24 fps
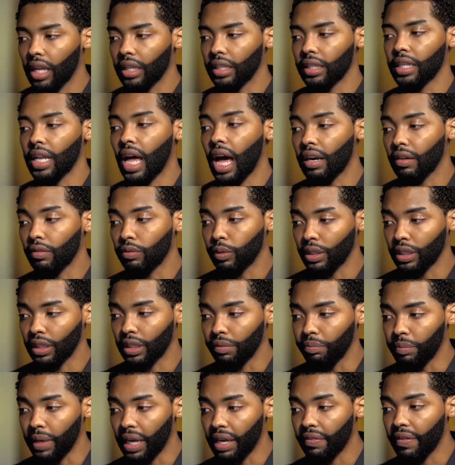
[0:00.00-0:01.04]
A lot of what
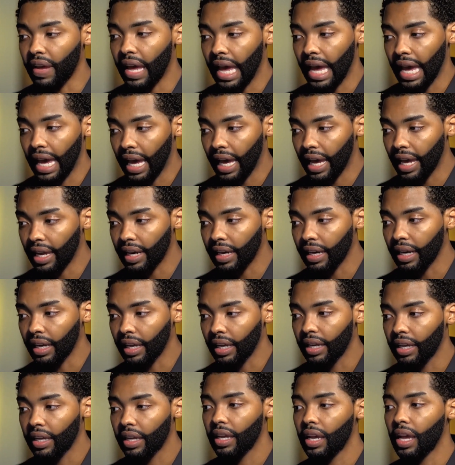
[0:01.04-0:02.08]
she may have had,
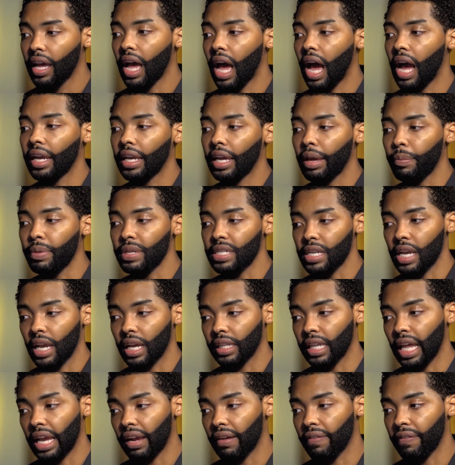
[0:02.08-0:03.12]
I keep
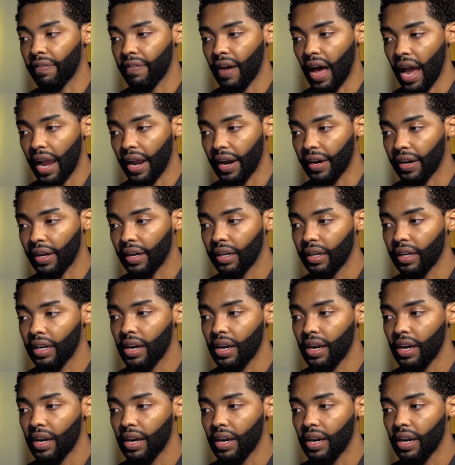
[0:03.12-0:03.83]
saying like a fire.